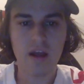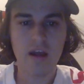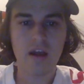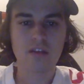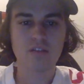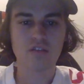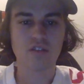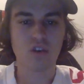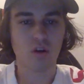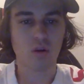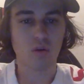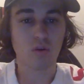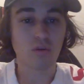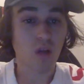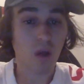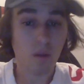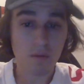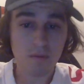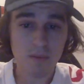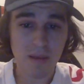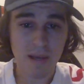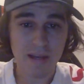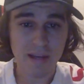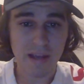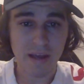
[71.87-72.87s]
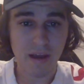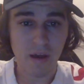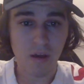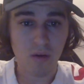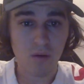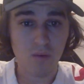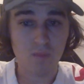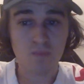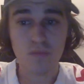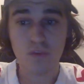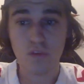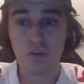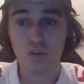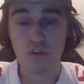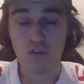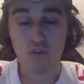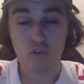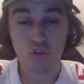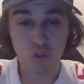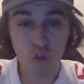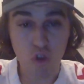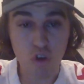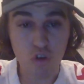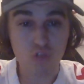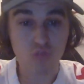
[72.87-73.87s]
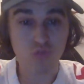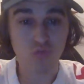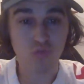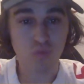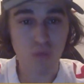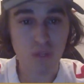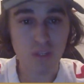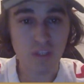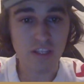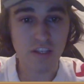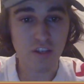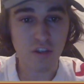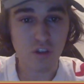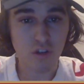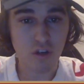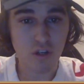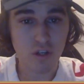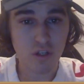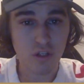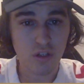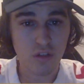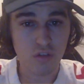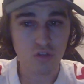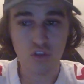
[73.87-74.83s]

So comes back out, looks really good.